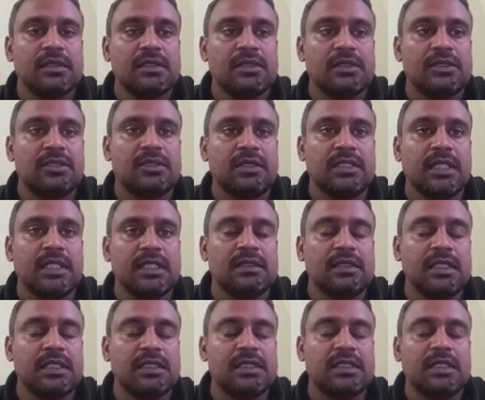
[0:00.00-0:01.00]
So then
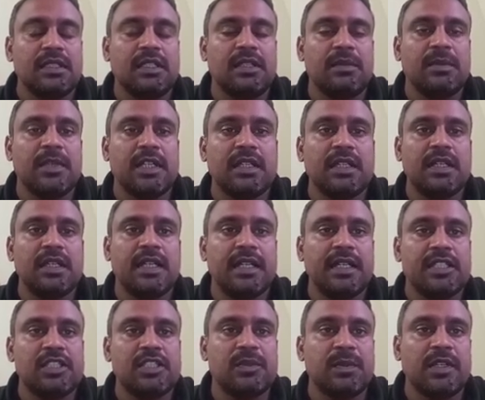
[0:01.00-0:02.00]
next, the important
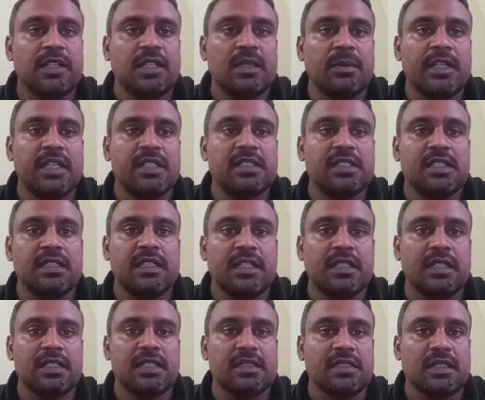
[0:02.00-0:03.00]
lattice parameters in a
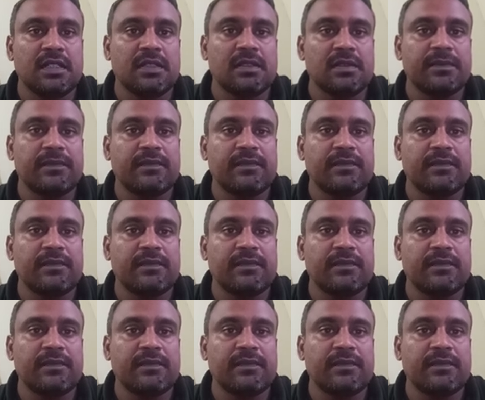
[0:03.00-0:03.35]
crystal: